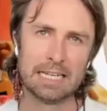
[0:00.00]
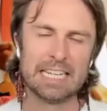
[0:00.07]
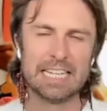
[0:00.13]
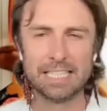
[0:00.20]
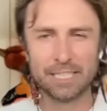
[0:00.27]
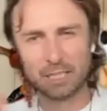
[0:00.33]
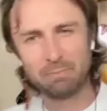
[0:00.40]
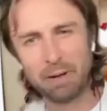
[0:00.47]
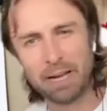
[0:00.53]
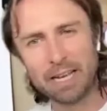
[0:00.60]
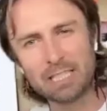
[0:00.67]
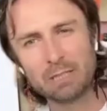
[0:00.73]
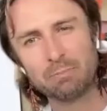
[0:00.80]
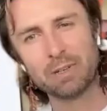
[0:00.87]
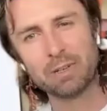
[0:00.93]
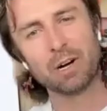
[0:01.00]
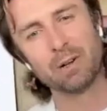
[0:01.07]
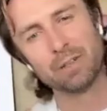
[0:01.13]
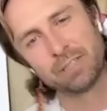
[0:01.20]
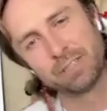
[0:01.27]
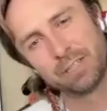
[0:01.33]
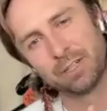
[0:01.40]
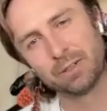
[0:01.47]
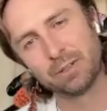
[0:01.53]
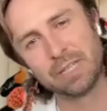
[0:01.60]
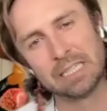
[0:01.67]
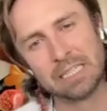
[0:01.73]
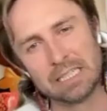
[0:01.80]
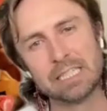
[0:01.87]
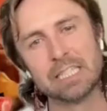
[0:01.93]
in space, but also
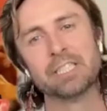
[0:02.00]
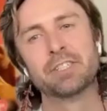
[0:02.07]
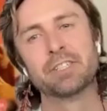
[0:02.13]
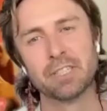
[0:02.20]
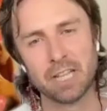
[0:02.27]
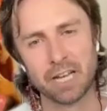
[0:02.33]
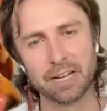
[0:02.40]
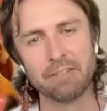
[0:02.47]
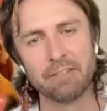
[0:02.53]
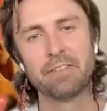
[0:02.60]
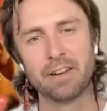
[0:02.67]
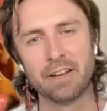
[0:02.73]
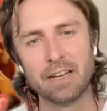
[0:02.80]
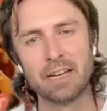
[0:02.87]
in digital life.